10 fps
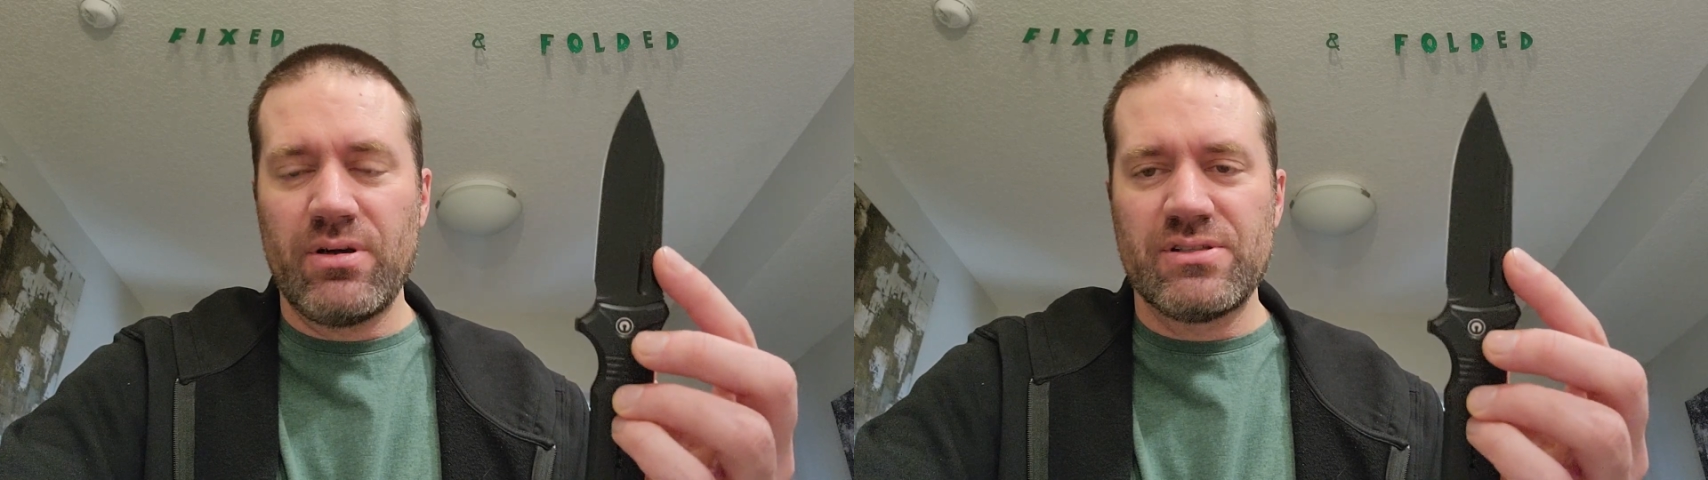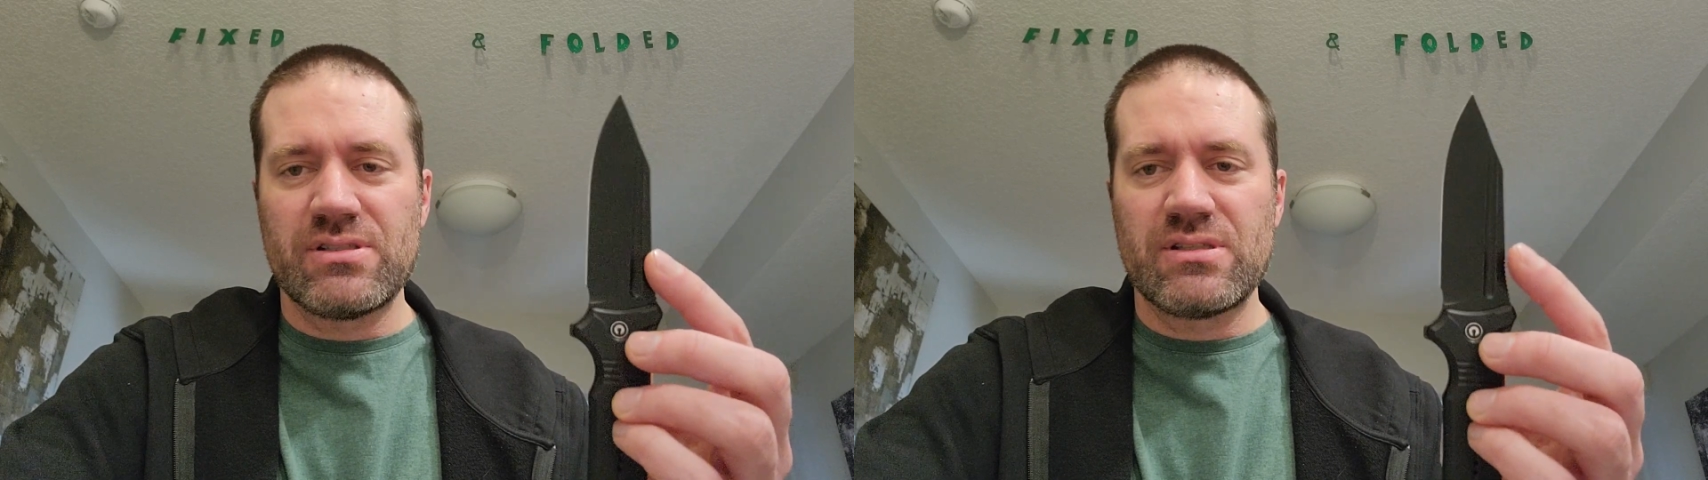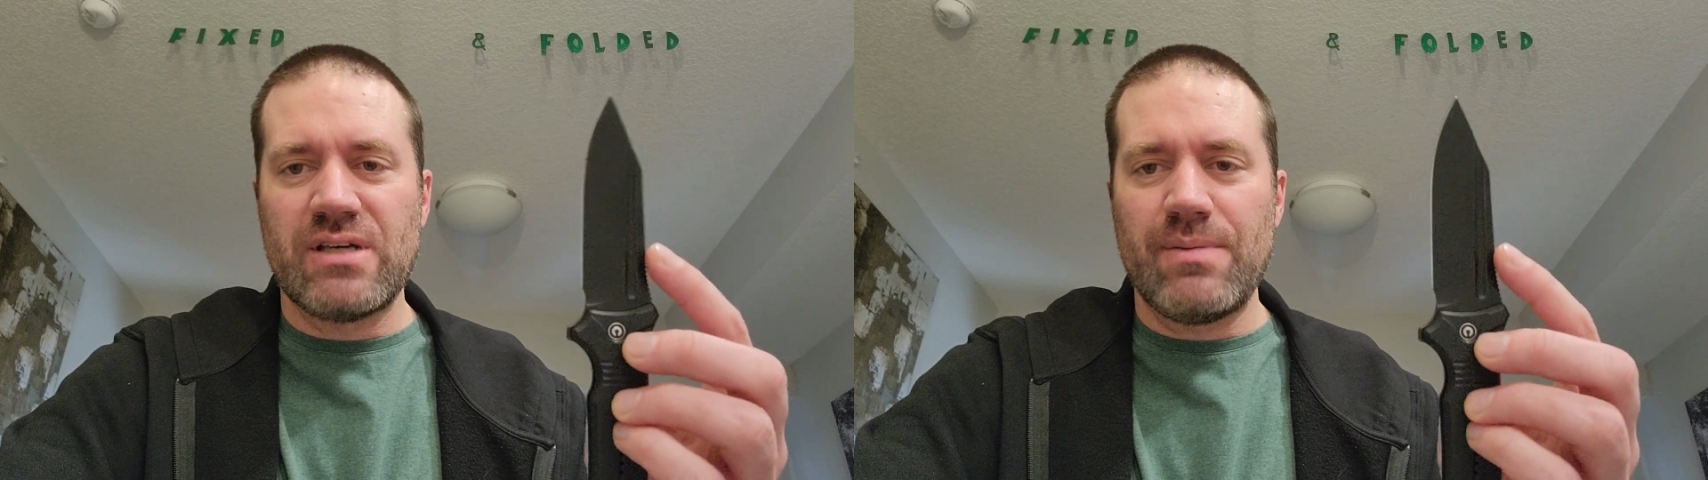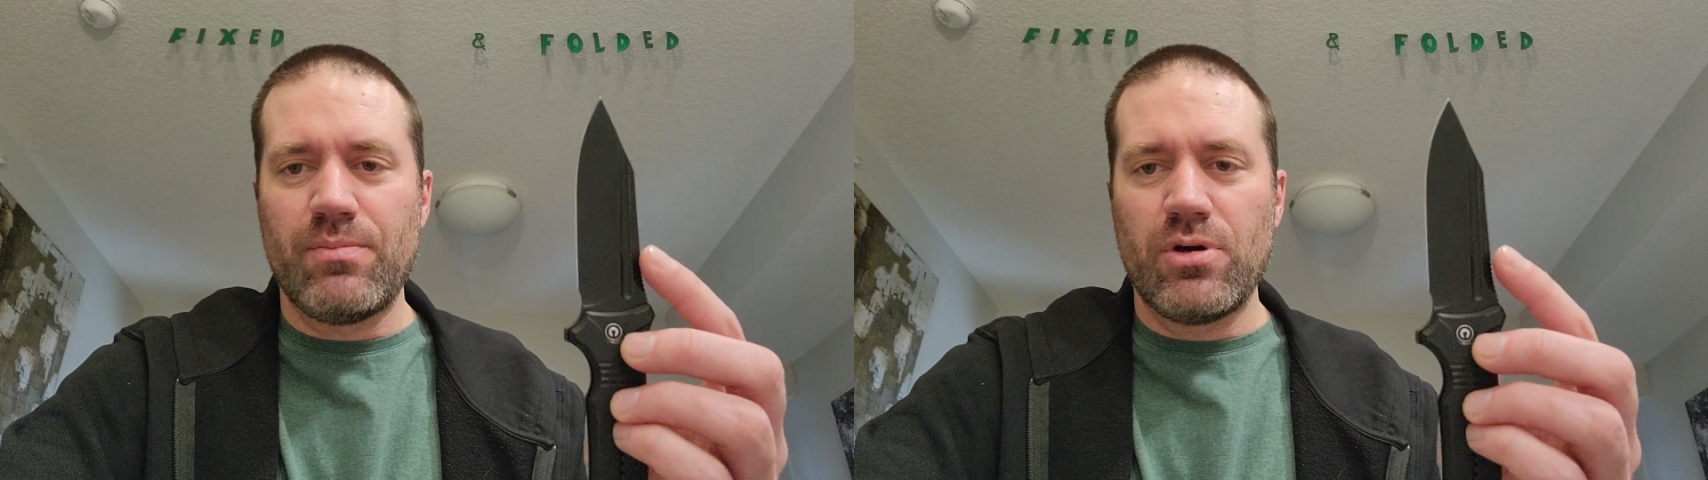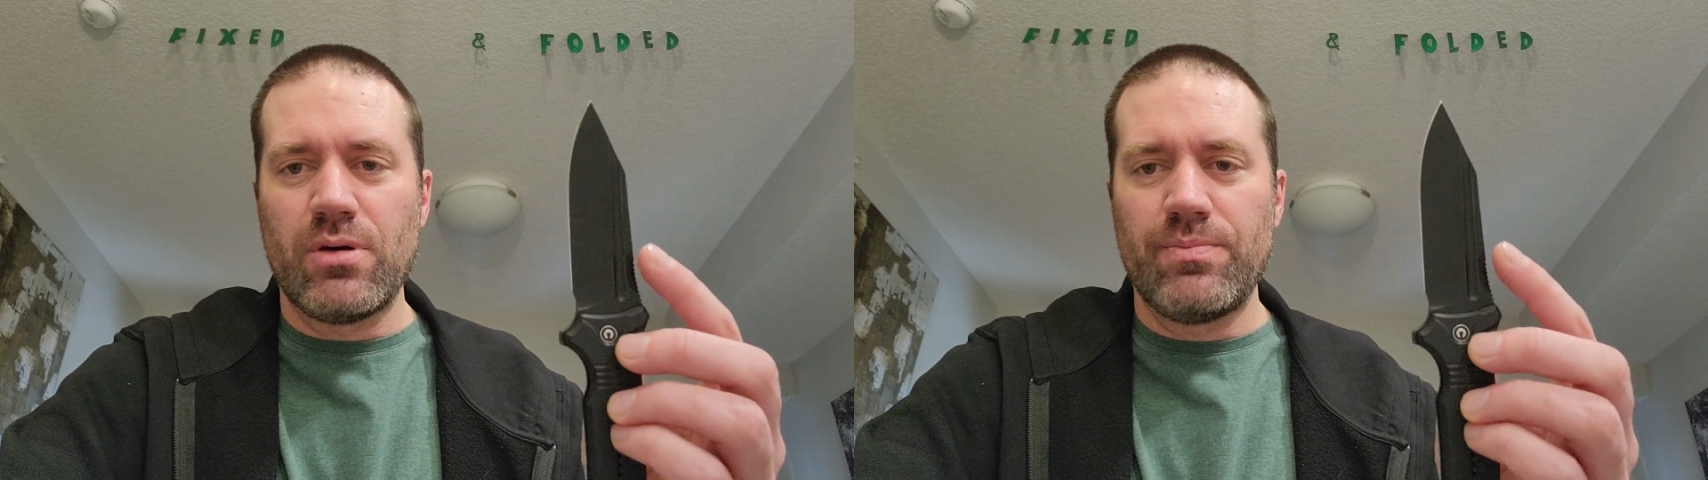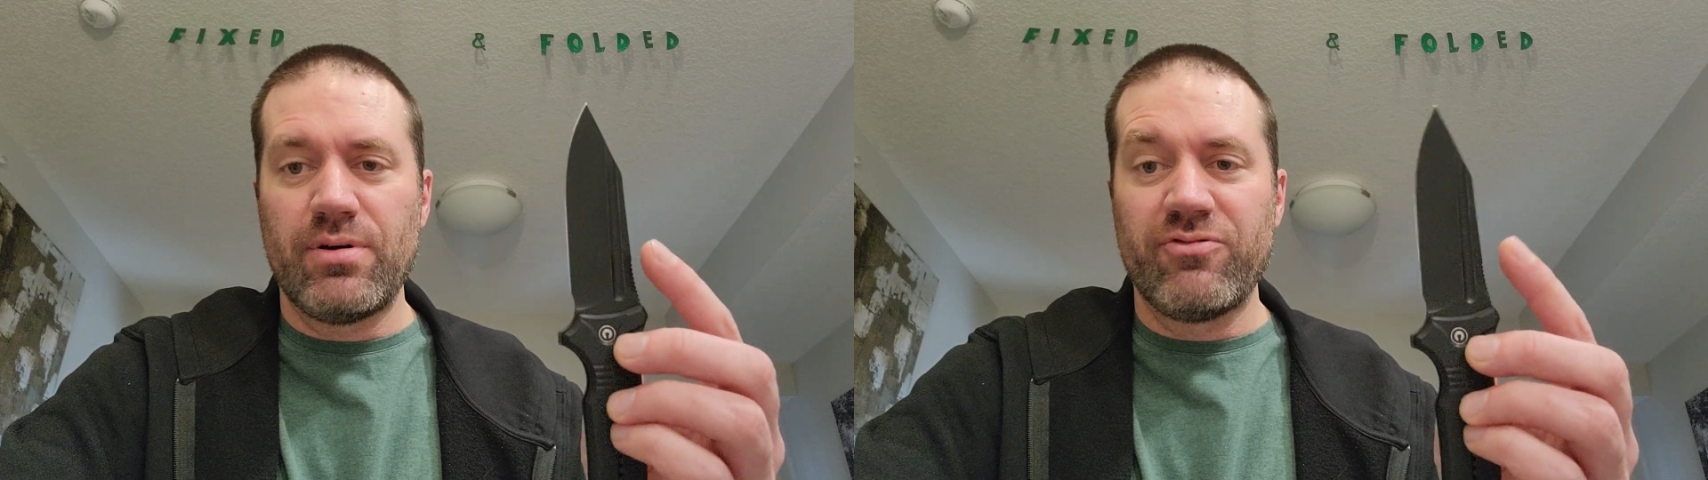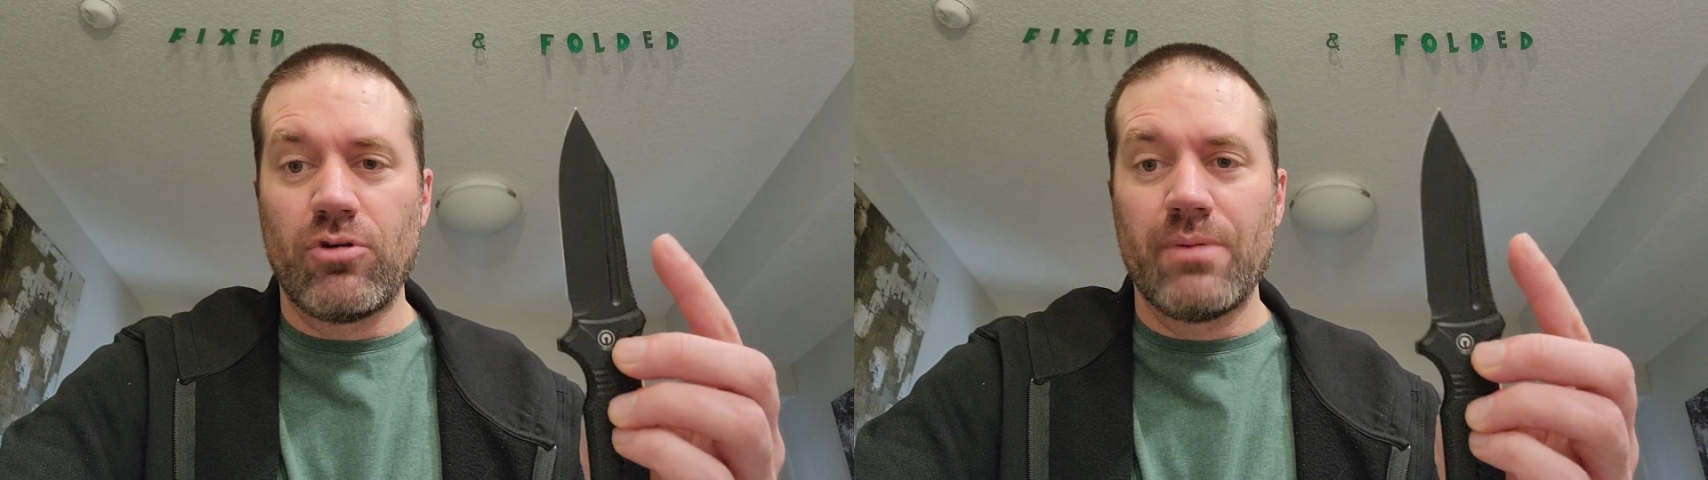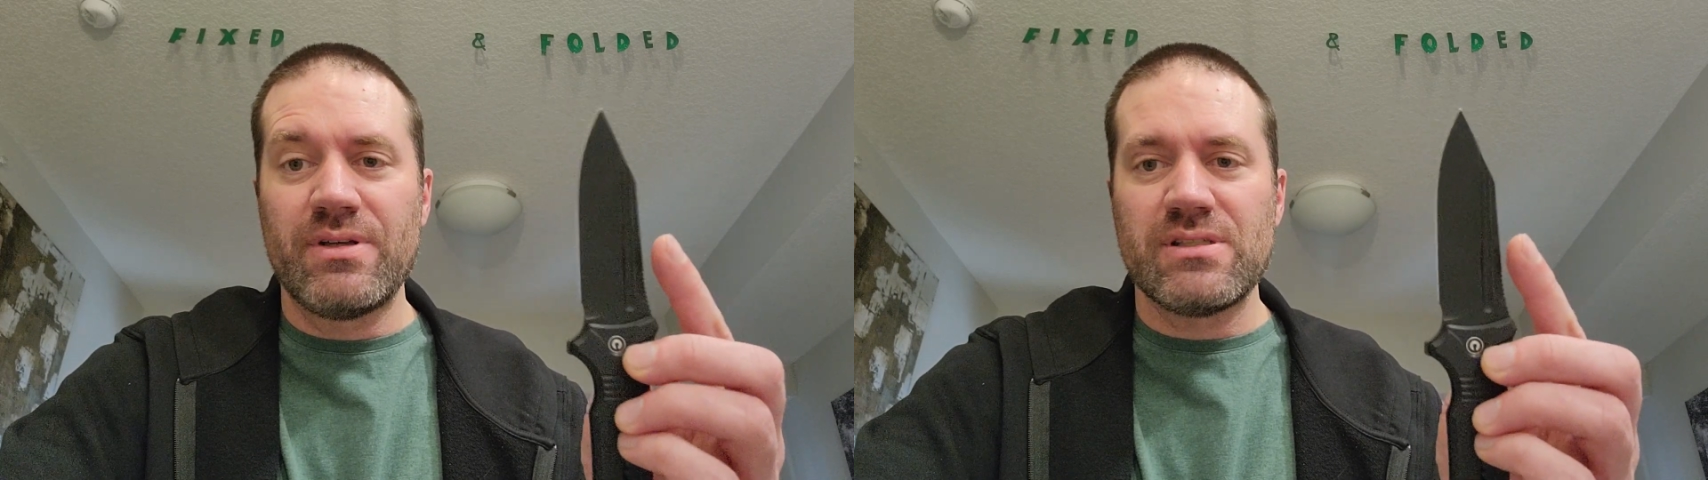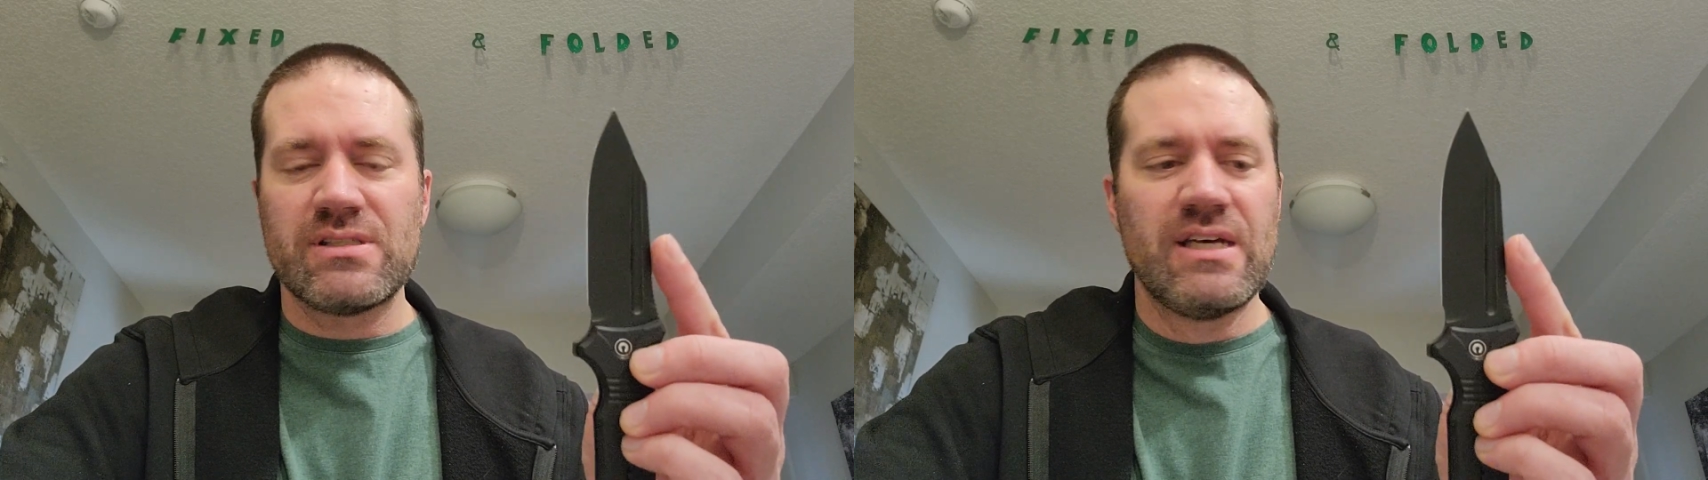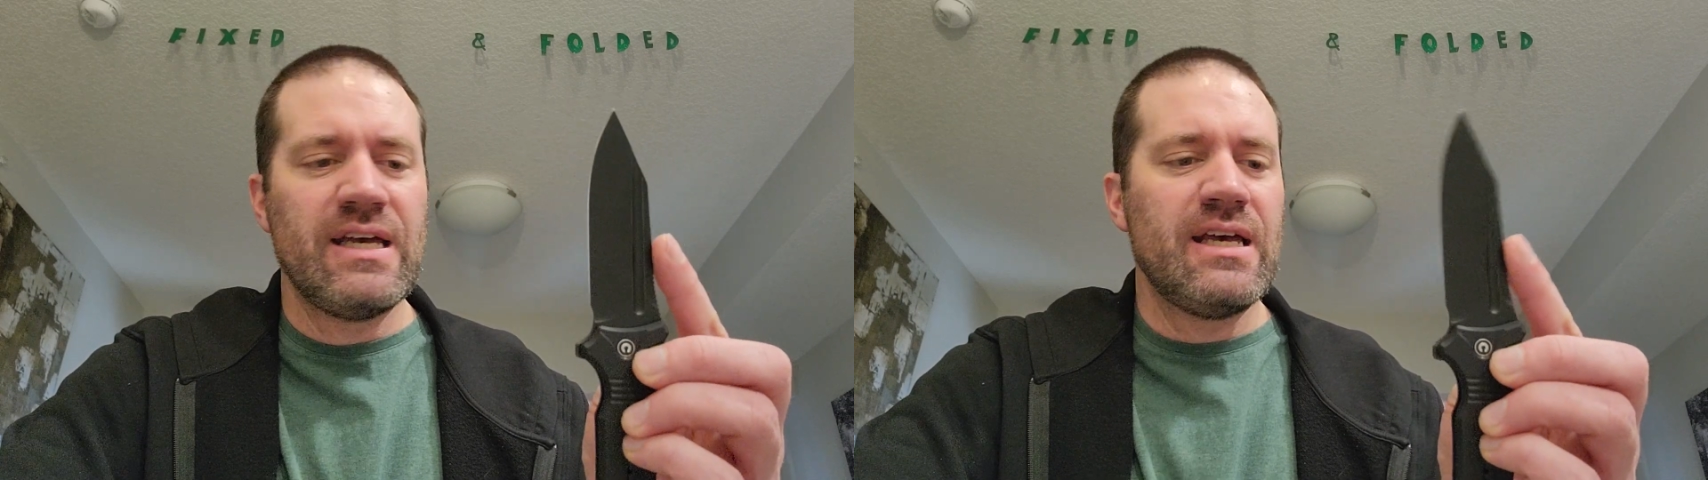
It's got more performance,